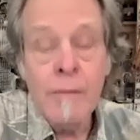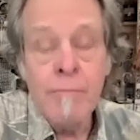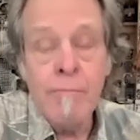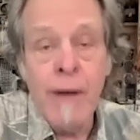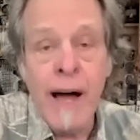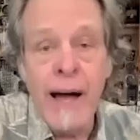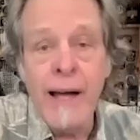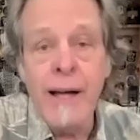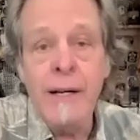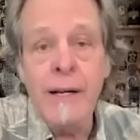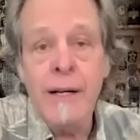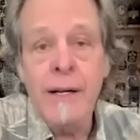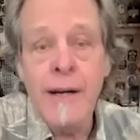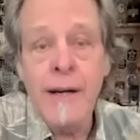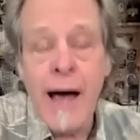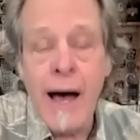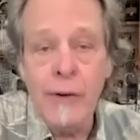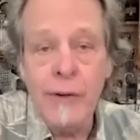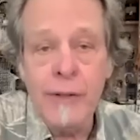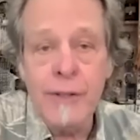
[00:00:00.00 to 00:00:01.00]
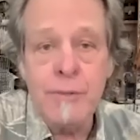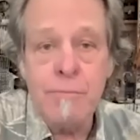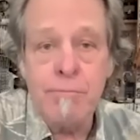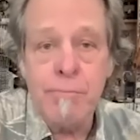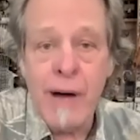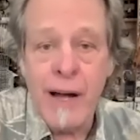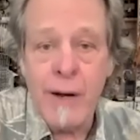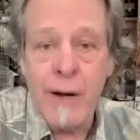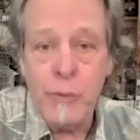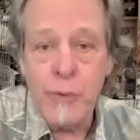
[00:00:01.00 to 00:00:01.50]
My knowledge,
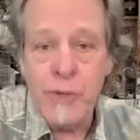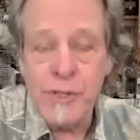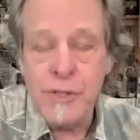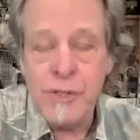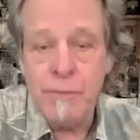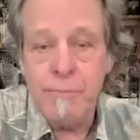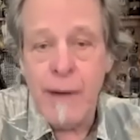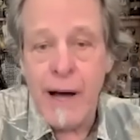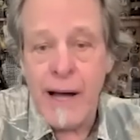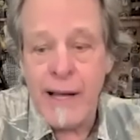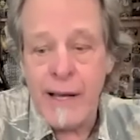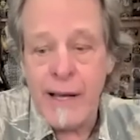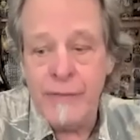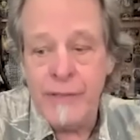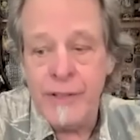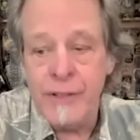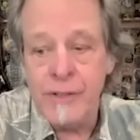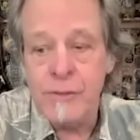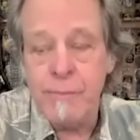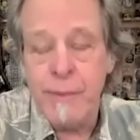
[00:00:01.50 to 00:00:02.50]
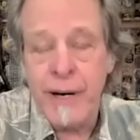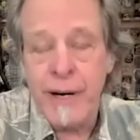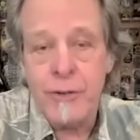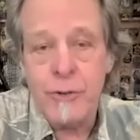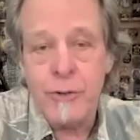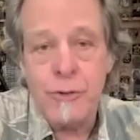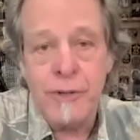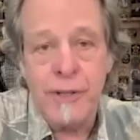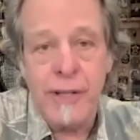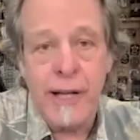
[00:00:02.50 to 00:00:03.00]
my wisdom, my evidence, my
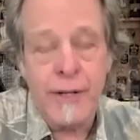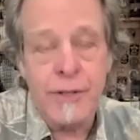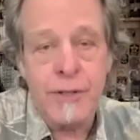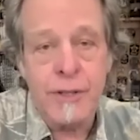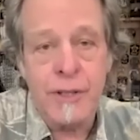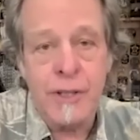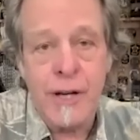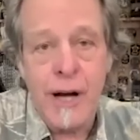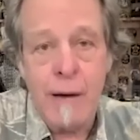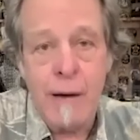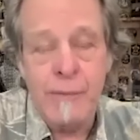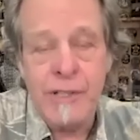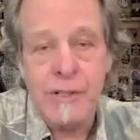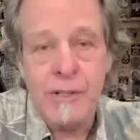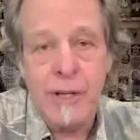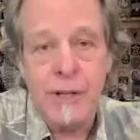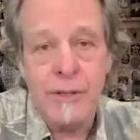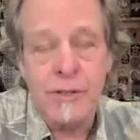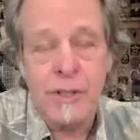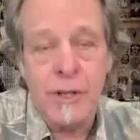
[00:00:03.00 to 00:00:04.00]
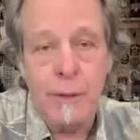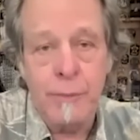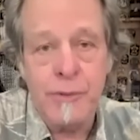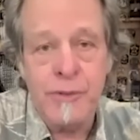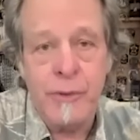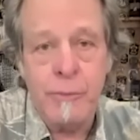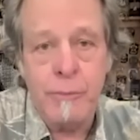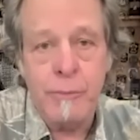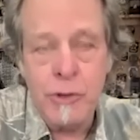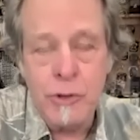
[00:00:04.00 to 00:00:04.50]
truth, logic, and common sense
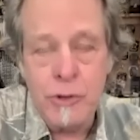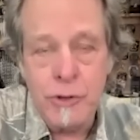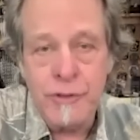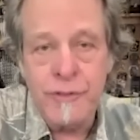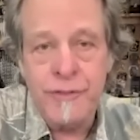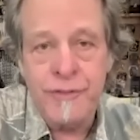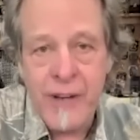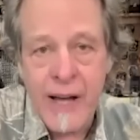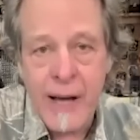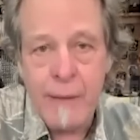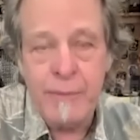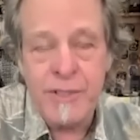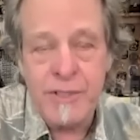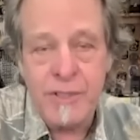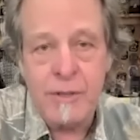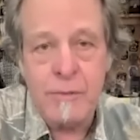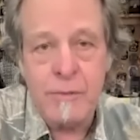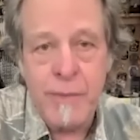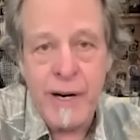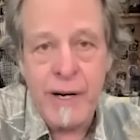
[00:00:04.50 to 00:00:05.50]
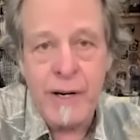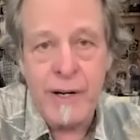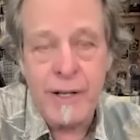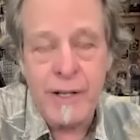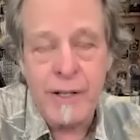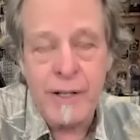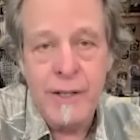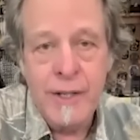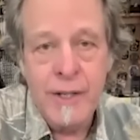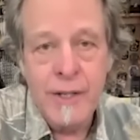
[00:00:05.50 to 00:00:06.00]
comes from good families in
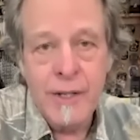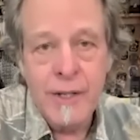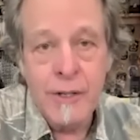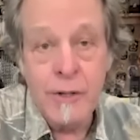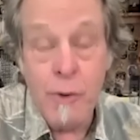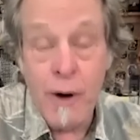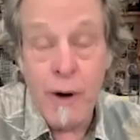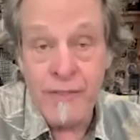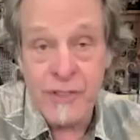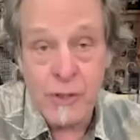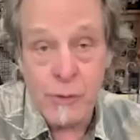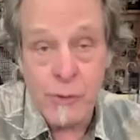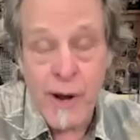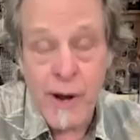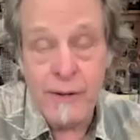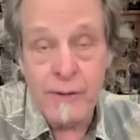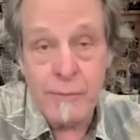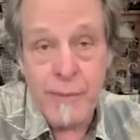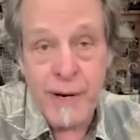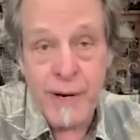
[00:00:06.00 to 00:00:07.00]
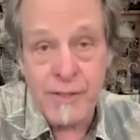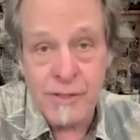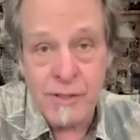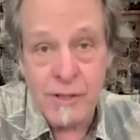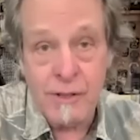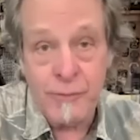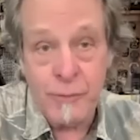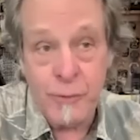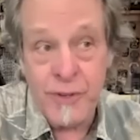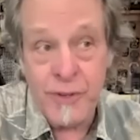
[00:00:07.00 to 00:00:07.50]
America who I've surrounded
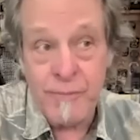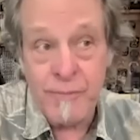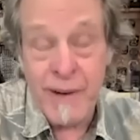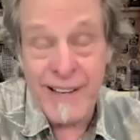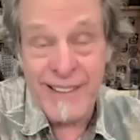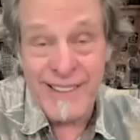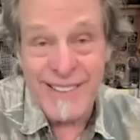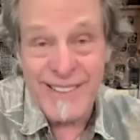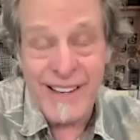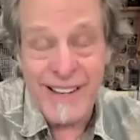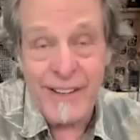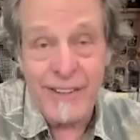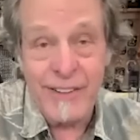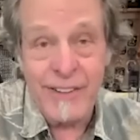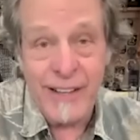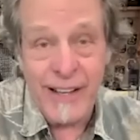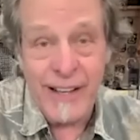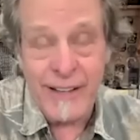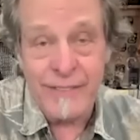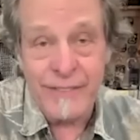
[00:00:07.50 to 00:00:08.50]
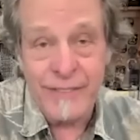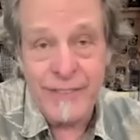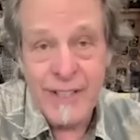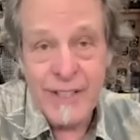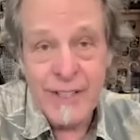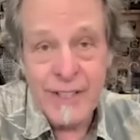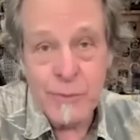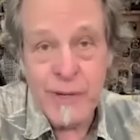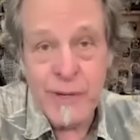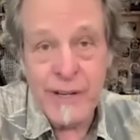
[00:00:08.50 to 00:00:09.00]
myself with my entire life.
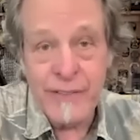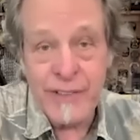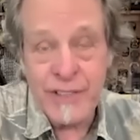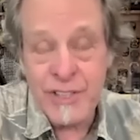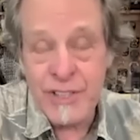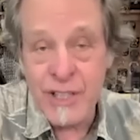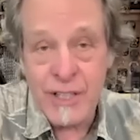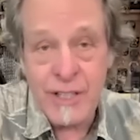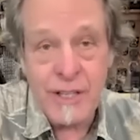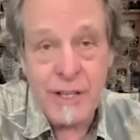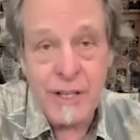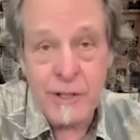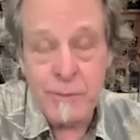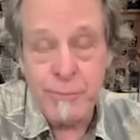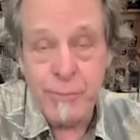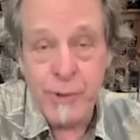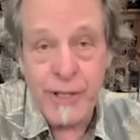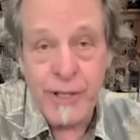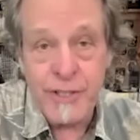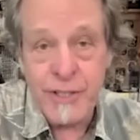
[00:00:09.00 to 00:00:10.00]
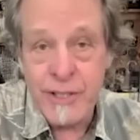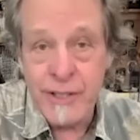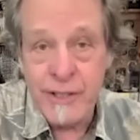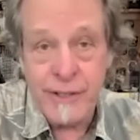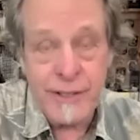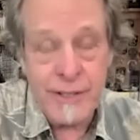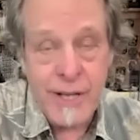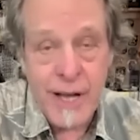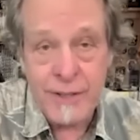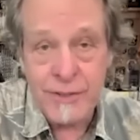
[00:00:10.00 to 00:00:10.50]
We have a shit kicker brunch
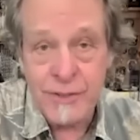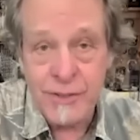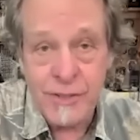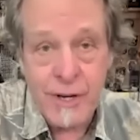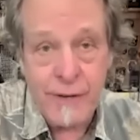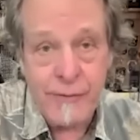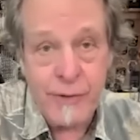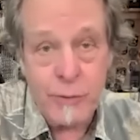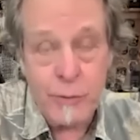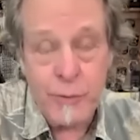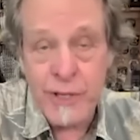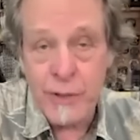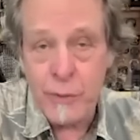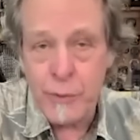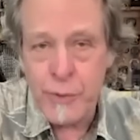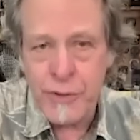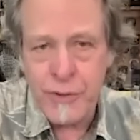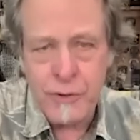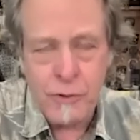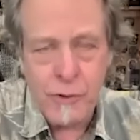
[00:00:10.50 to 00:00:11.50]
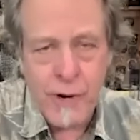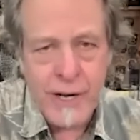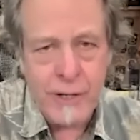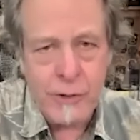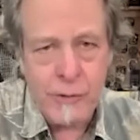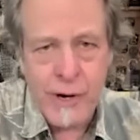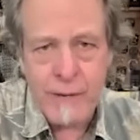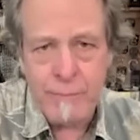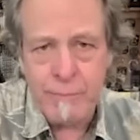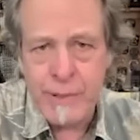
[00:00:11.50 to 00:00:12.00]
here in Texas every week with great,
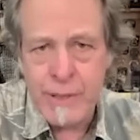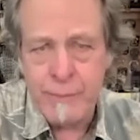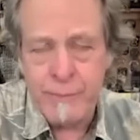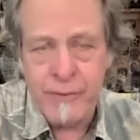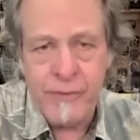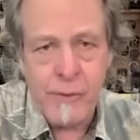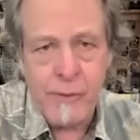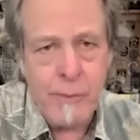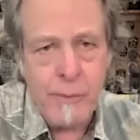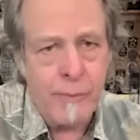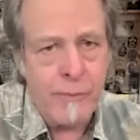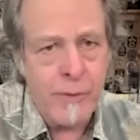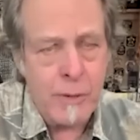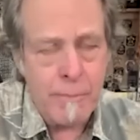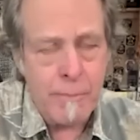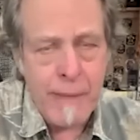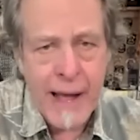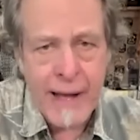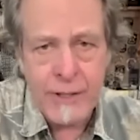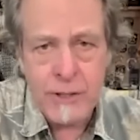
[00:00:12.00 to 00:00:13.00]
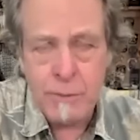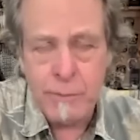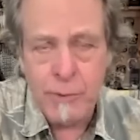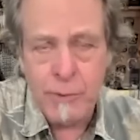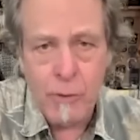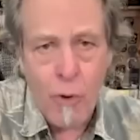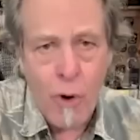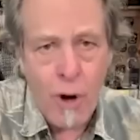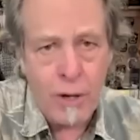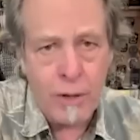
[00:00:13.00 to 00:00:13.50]
great people from every
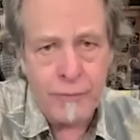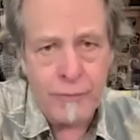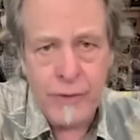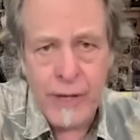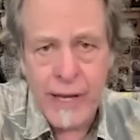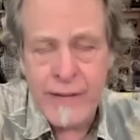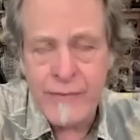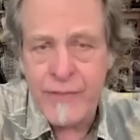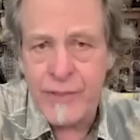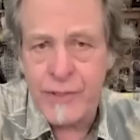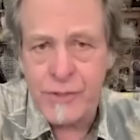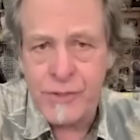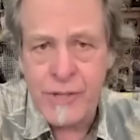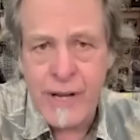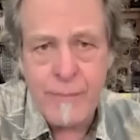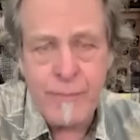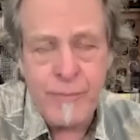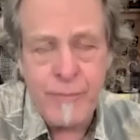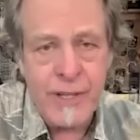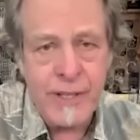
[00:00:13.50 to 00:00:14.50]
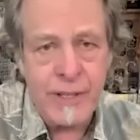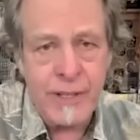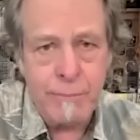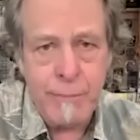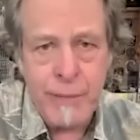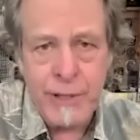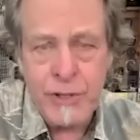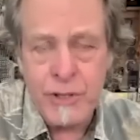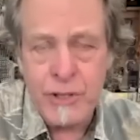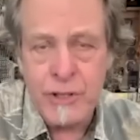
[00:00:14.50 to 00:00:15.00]
imaginable walk of life, and the same thing in
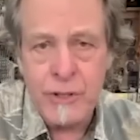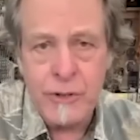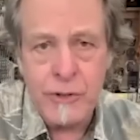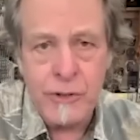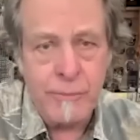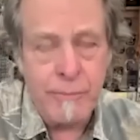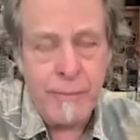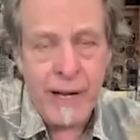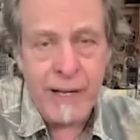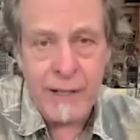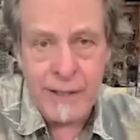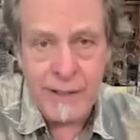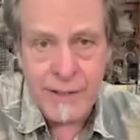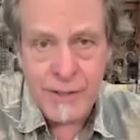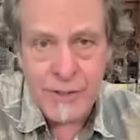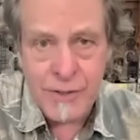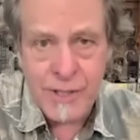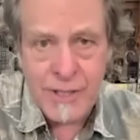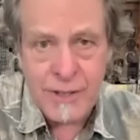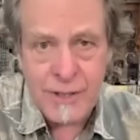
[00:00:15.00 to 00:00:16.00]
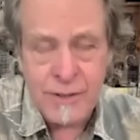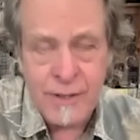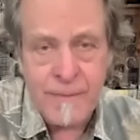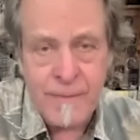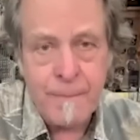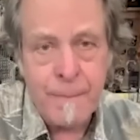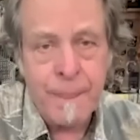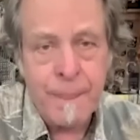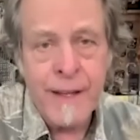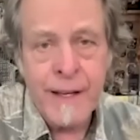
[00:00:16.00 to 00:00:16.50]
Michigan during my hunting
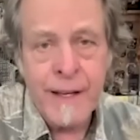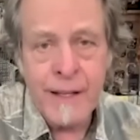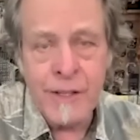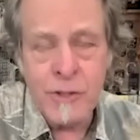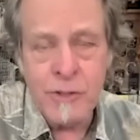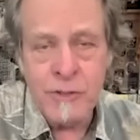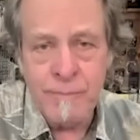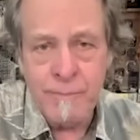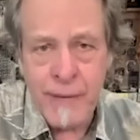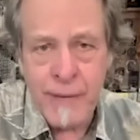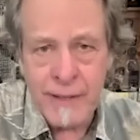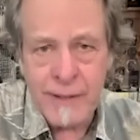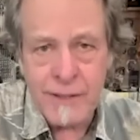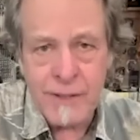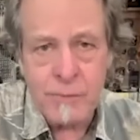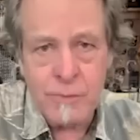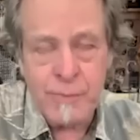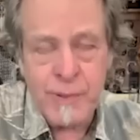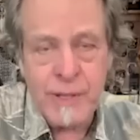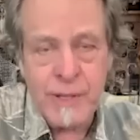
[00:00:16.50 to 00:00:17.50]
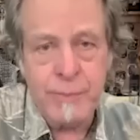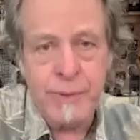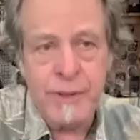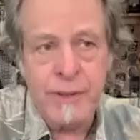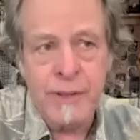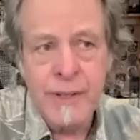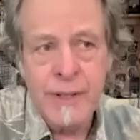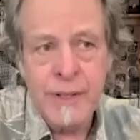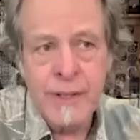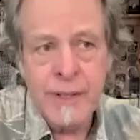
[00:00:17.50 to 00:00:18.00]
season. And you've met these
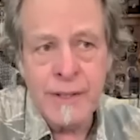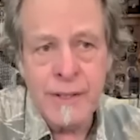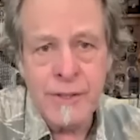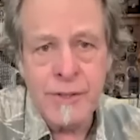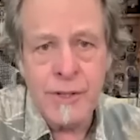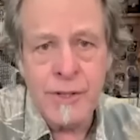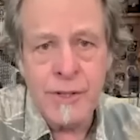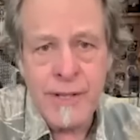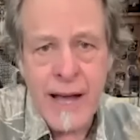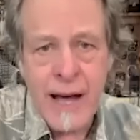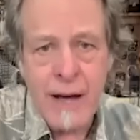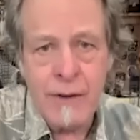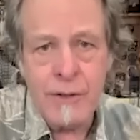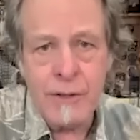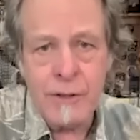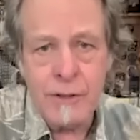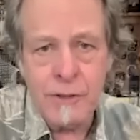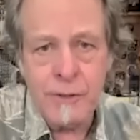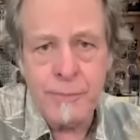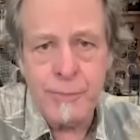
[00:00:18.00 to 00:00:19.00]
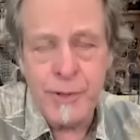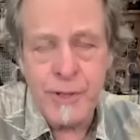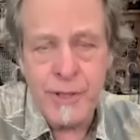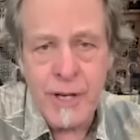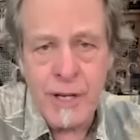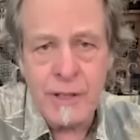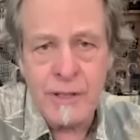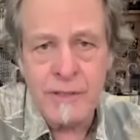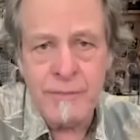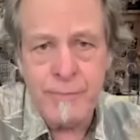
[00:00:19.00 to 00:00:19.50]
people. These are down to earth,
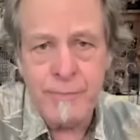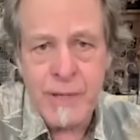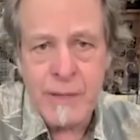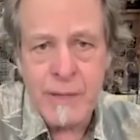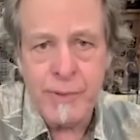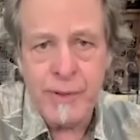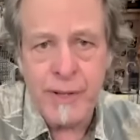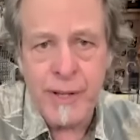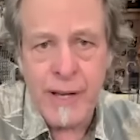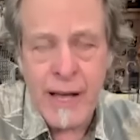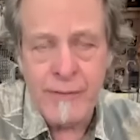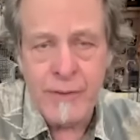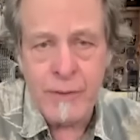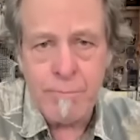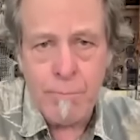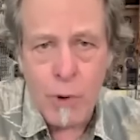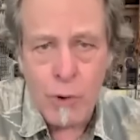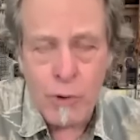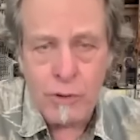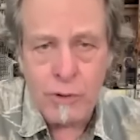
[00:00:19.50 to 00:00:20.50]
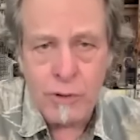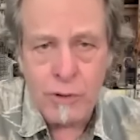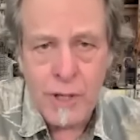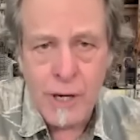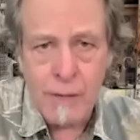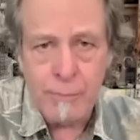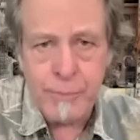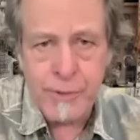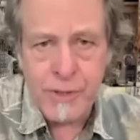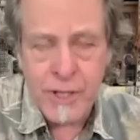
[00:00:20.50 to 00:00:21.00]
productive people that have a moral
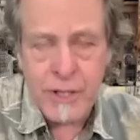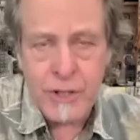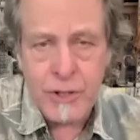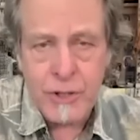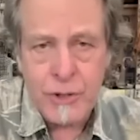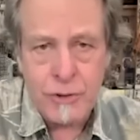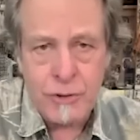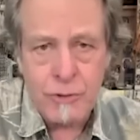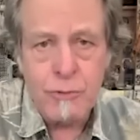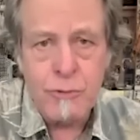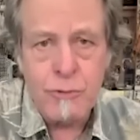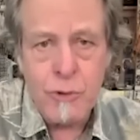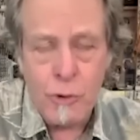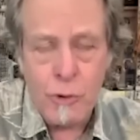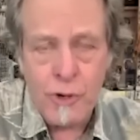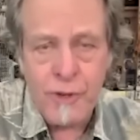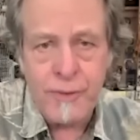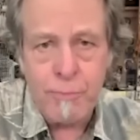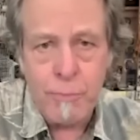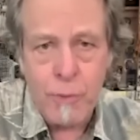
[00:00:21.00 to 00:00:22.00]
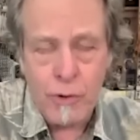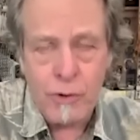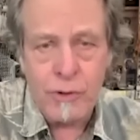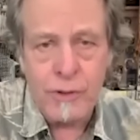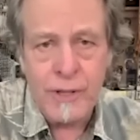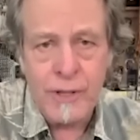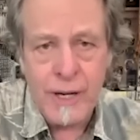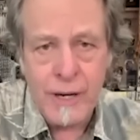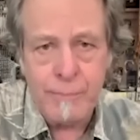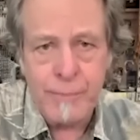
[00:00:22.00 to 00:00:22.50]
compass, a true North
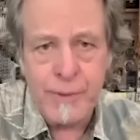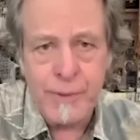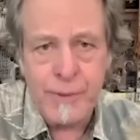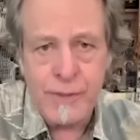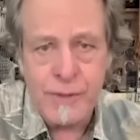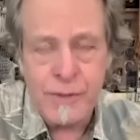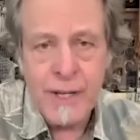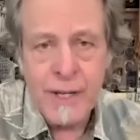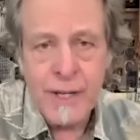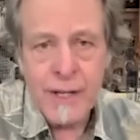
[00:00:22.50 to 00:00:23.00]
moral compass.